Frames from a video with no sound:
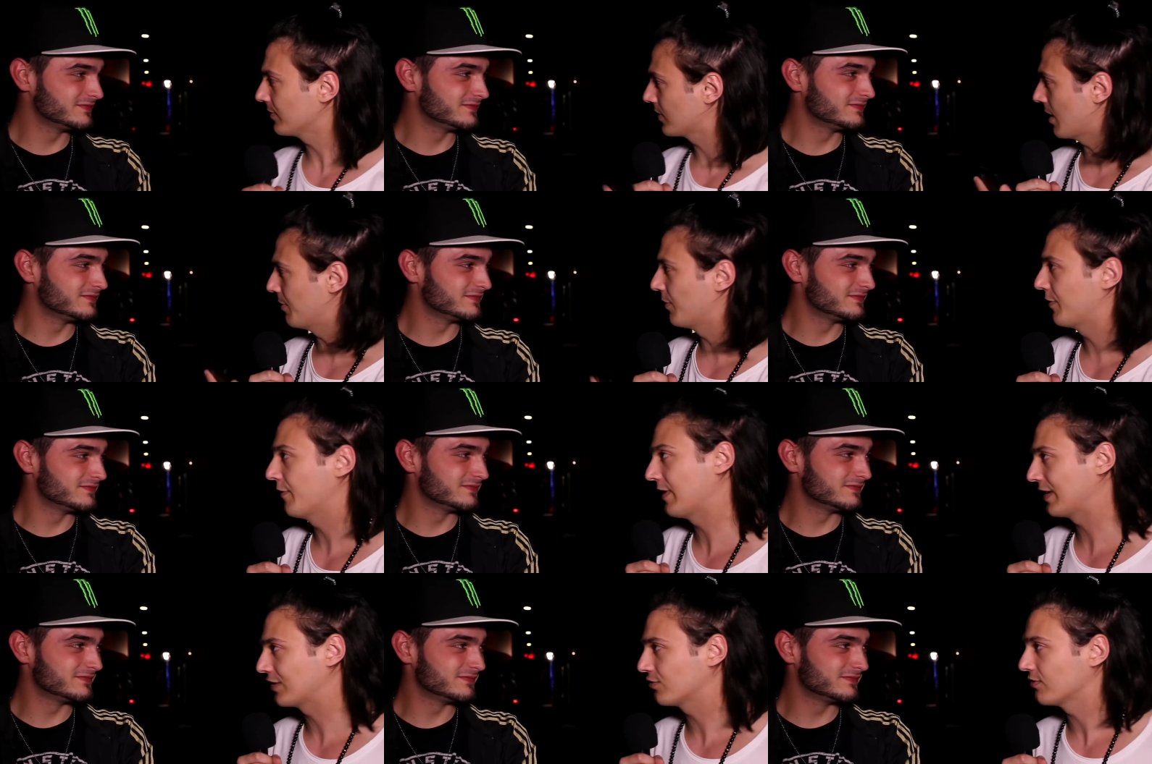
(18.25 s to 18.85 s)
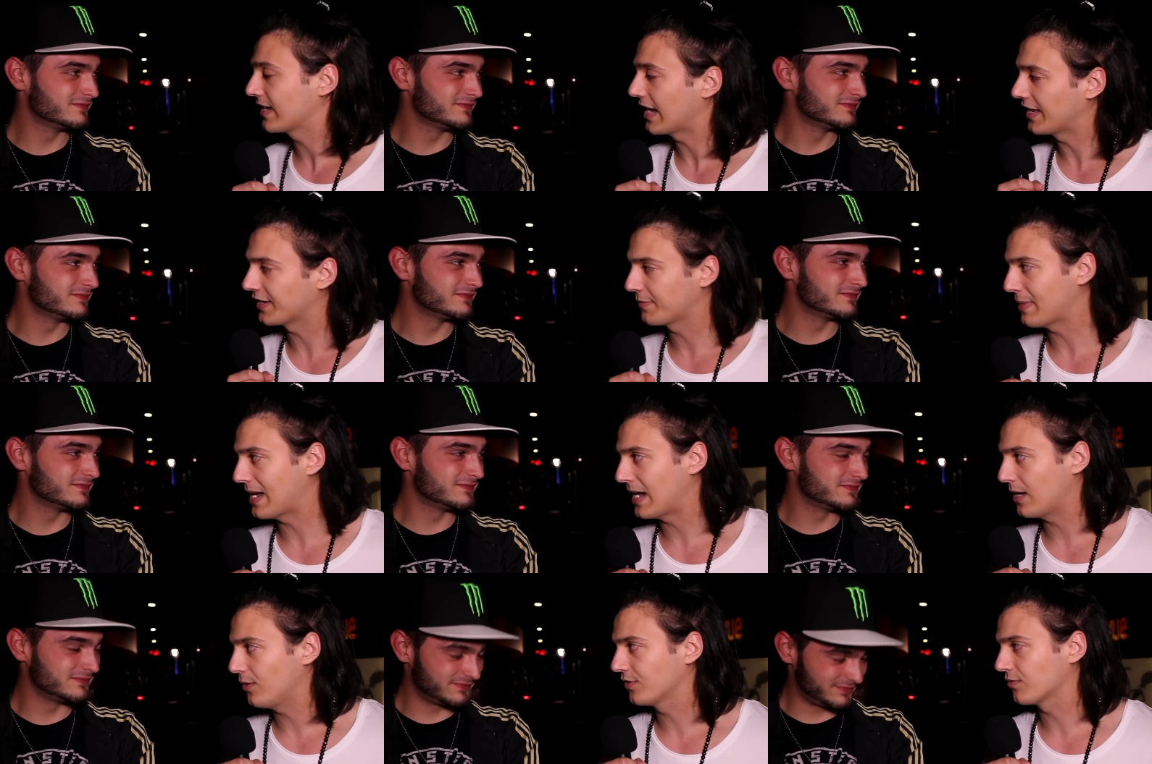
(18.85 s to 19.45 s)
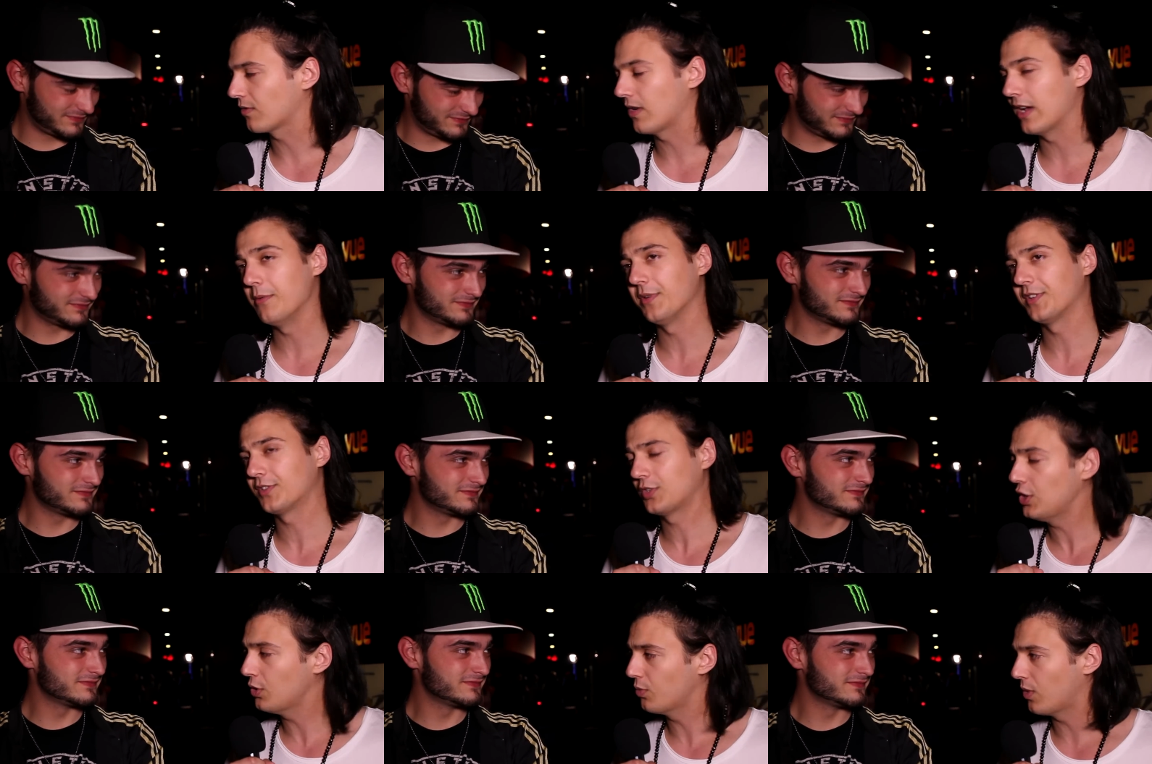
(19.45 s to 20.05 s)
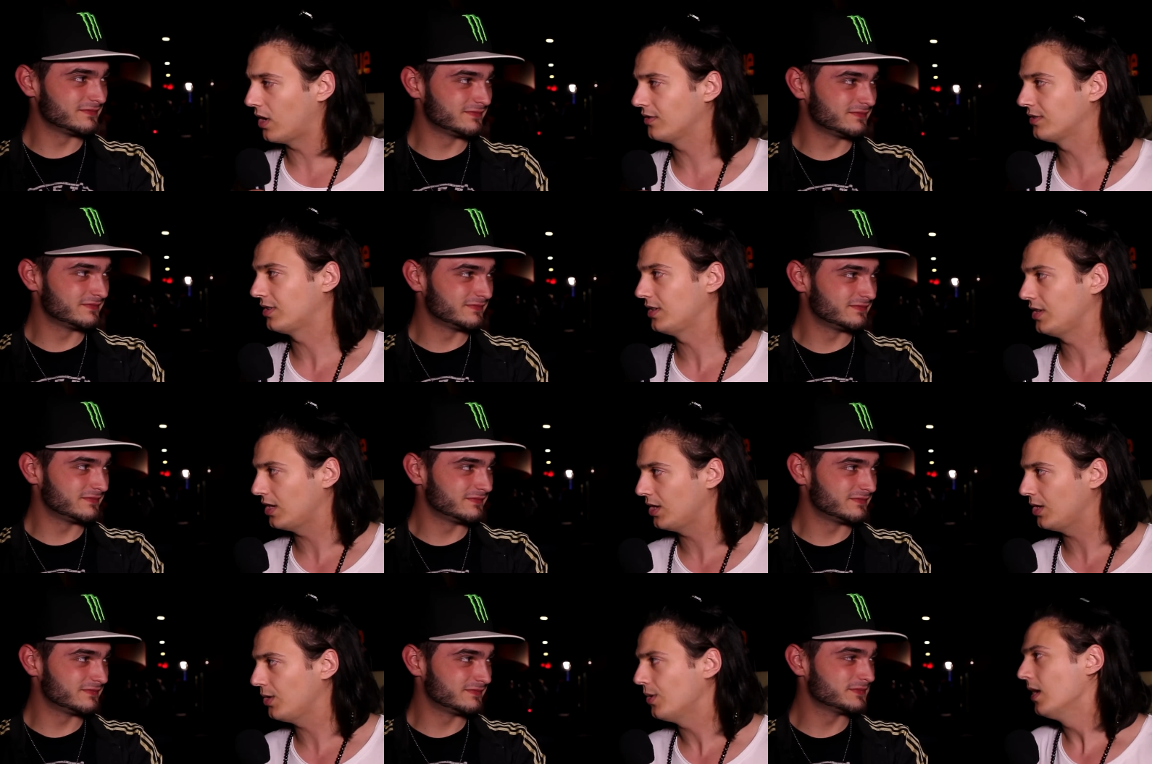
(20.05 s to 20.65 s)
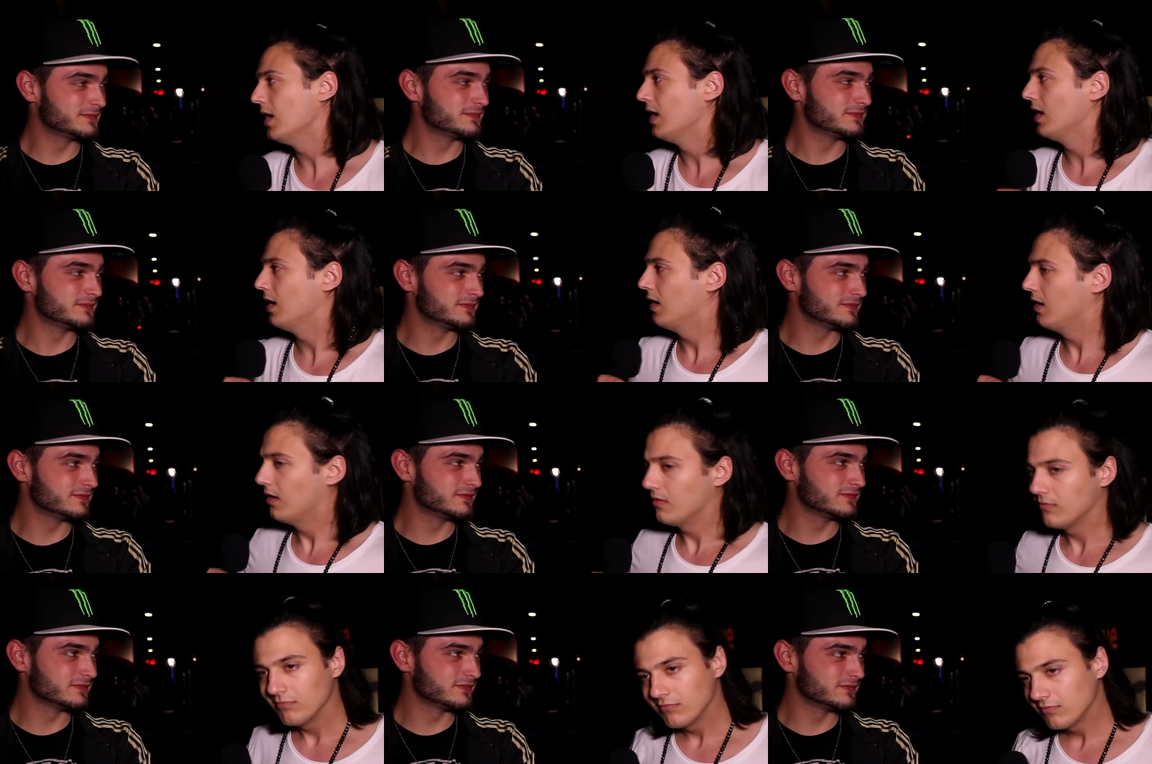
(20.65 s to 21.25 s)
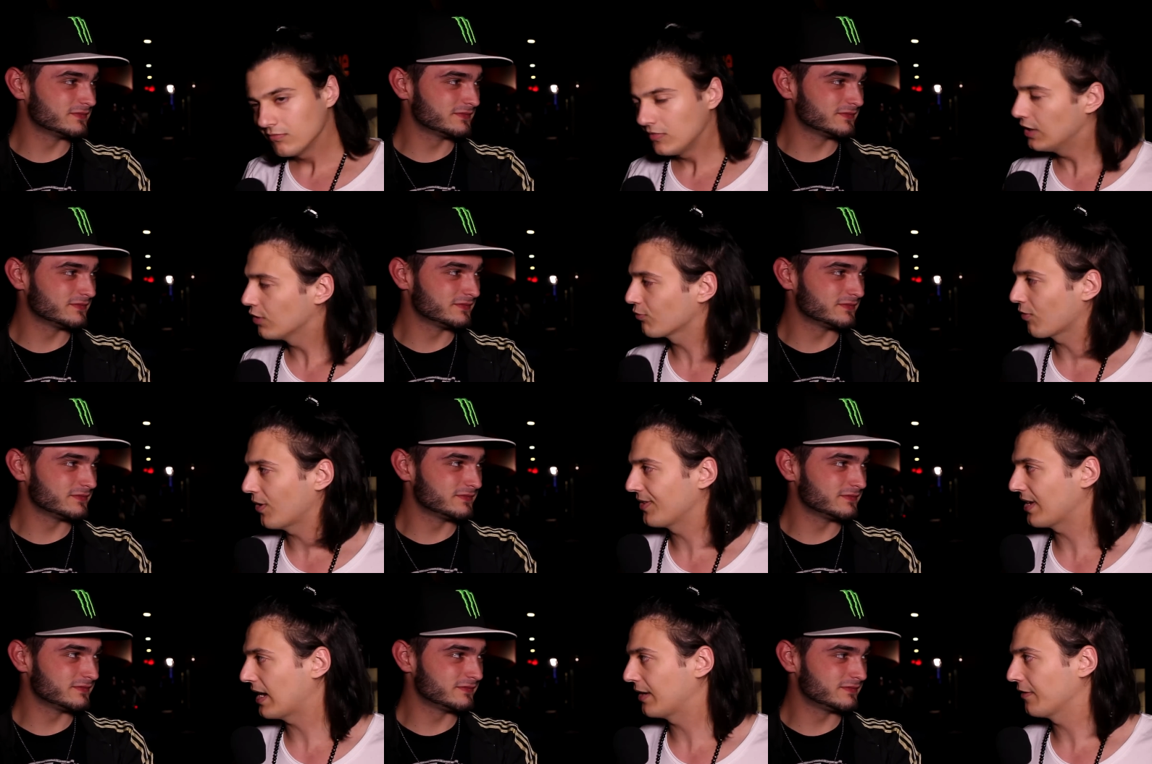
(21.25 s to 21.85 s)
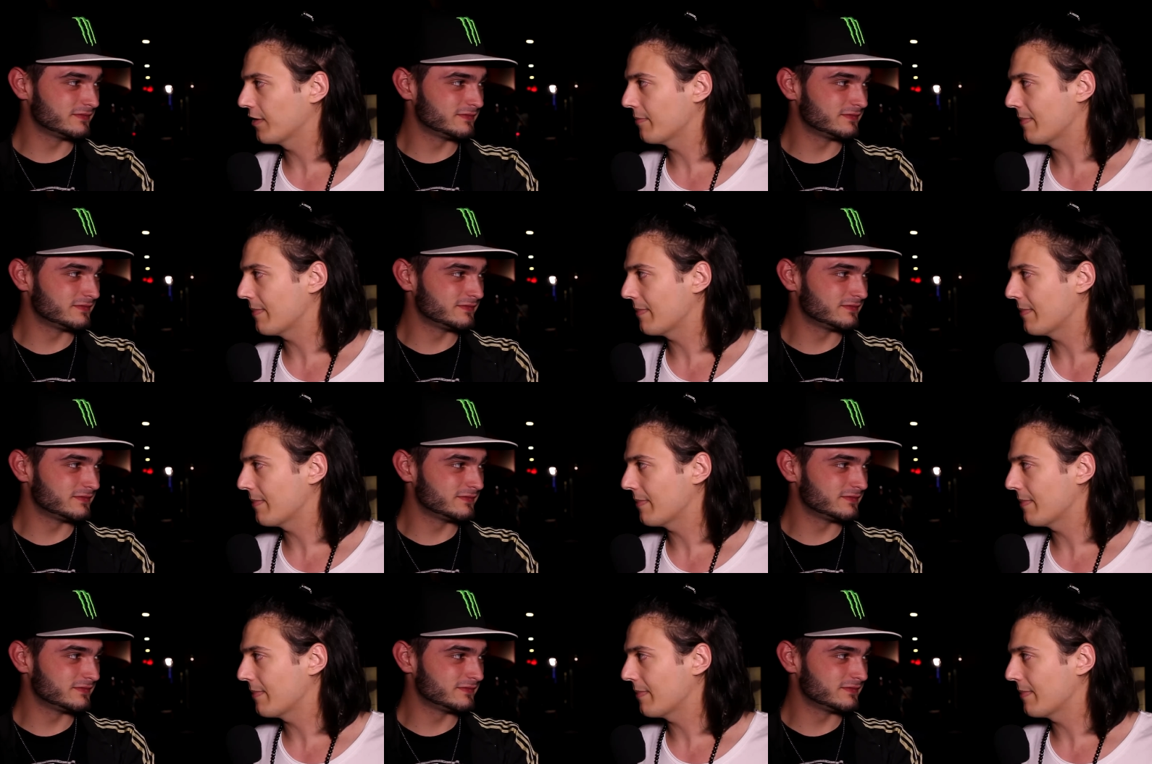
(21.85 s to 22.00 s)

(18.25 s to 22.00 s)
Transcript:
Speaker 1: come off a victory against Mouse, right? It was 2 1 to you. Little rundown of the